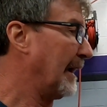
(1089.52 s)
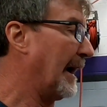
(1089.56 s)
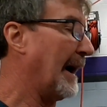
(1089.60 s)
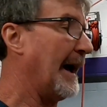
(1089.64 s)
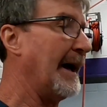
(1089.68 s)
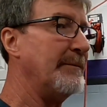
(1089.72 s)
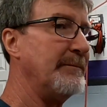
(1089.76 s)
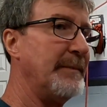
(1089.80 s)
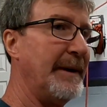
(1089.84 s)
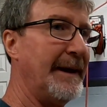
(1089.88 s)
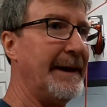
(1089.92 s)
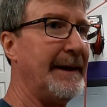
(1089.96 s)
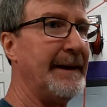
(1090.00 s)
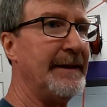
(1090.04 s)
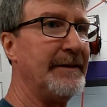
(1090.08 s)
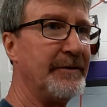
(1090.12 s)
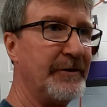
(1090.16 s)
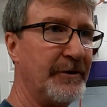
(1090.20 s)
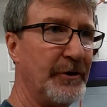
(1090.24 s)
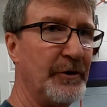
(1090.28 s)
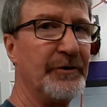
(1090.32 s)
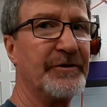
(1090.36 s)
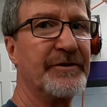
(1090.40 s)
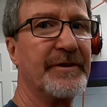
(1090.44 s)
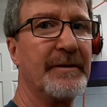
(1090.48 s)
I may
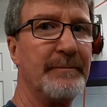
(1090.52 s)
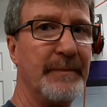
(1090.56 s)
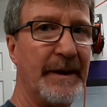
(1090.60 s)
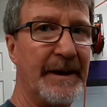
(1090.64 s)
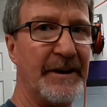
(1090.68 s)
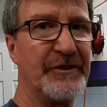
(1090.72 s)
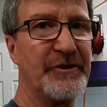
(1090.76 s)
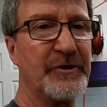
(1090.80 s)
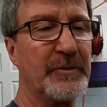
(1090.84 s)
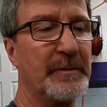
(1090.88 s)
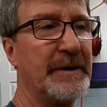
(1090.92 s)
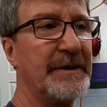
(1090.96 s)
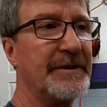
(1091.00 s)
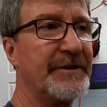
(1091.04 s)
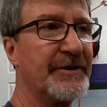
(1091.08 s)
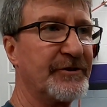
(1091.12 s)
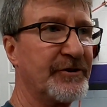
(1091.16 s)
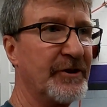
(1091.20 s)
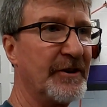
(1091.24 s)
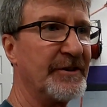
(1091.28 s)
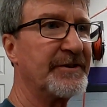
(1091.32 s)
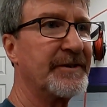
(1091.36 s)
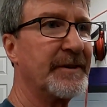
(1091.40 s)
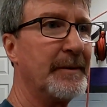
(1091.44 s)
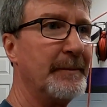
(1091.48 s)
do some measurements
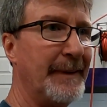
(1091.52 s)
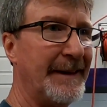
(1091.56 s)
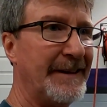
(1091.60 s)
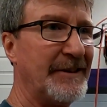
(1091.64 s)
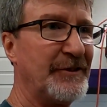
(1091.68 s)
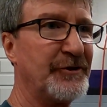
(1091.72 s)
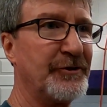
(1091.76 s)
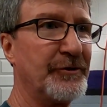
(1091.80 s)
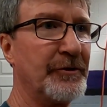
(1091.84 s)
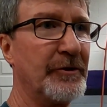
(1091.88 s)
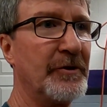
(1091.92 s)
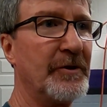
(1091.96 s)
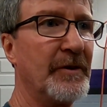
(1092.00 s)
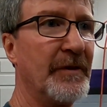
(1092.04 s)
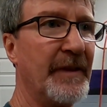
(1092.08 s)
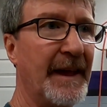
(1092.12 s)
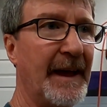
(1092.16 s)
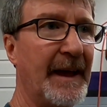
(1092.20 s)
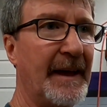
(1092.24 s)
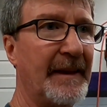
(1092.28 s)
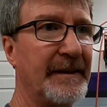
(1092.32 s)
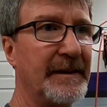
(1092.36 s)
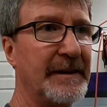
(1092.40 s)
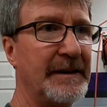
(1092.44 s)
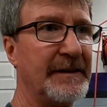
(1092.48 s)
just to make sure
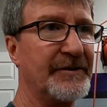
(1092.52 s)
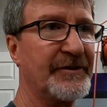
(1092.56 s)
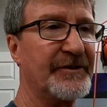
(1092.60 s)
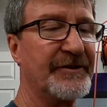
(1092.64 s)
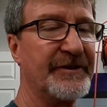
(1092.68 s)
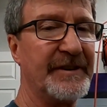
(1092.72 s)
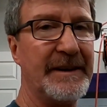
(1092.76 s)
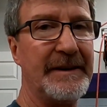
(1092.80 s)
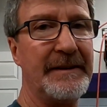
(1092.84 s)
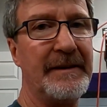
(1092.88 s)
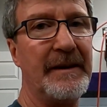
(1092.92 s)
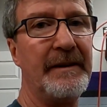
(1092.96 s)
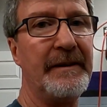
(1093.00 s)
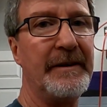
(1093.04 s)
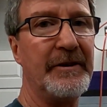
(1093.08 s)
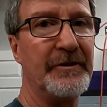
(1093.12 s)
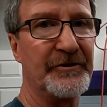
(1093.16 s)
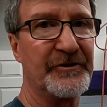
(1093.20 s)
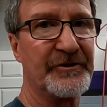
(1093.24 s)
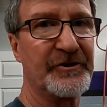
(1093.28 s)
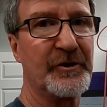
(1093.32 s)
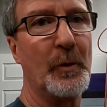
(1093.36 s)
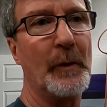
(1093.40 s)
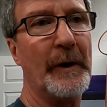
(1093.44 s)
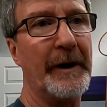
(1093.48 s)
that it's sitting in there
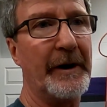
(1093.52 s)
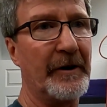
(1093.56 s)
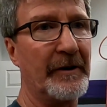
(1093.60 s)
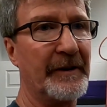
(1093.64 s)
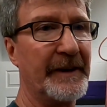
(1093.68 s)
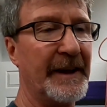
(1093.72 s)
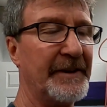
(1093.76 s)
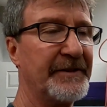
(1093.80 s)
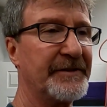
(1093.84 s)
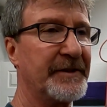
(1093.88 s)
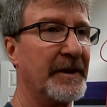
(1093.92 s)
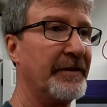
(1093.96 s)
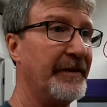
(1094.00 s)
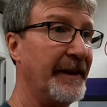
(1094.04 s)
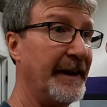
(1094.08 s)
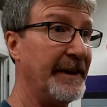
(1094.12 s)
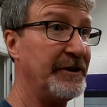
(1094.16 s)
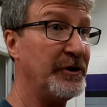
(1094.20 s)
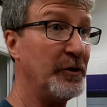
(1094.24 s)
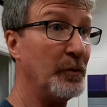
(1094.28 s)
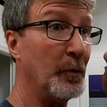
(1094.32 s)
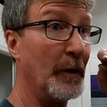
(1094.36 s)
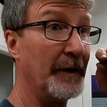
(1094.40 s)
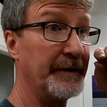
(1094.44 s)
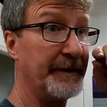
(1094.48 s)
square. That's the thing.
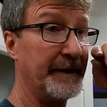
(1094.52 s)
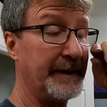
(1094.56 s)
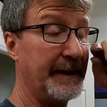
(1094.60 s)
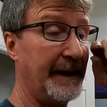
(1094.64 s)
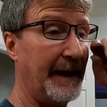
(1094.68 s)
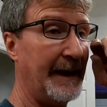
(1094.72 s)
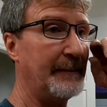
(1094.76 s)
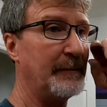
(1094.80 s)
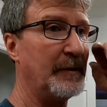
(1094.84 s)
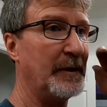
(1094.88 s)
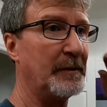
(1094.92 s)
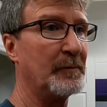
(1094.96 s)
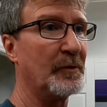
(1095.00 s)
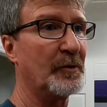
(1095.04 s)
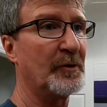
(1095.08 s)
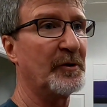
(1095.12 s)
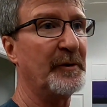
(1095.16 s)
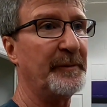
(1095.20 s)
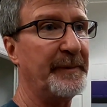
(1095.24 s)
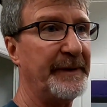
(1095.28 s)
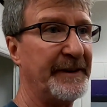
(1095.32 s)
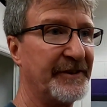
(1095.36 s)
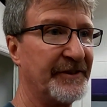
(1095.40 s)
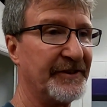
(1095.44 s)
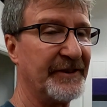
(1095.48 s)
You want the K member
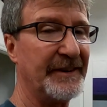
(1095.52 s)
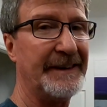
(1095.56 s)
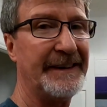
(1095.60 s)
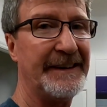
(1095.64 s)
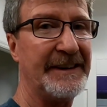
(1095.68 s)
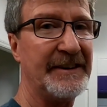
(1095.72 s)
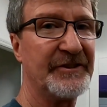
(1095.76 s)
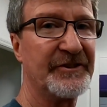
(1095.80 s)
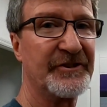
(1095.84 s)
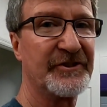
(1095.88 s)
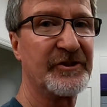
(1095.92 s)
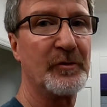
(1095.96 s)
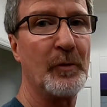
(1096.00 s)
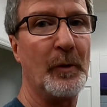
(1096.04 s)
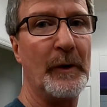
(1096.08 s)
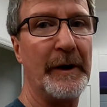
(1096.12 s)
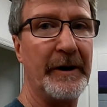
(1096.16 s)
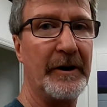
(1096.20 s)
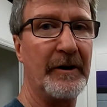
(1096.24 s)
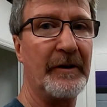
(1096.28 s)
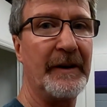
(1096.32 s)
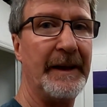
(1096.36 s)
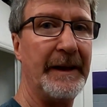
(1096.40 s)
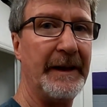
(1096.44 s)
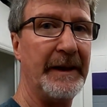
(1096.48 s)
to be sitting
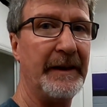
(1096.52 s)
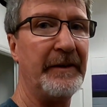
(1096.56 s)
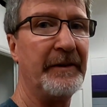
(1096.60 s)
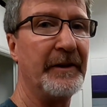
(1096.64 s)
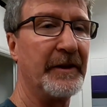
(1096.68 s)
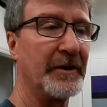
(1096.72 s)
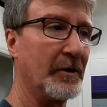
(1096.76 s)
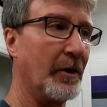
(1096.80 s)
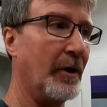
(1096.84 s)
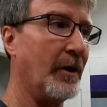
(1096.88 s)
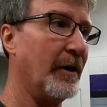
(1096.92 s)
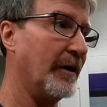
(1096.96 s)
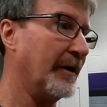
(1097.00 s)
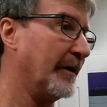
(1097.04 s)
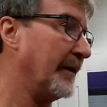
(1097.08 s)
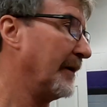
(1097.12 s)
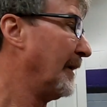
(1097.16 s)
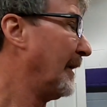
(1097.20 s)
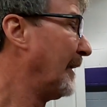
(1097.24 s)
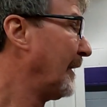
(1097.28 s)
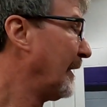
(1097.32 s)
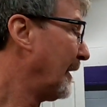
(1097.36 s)
square in the car.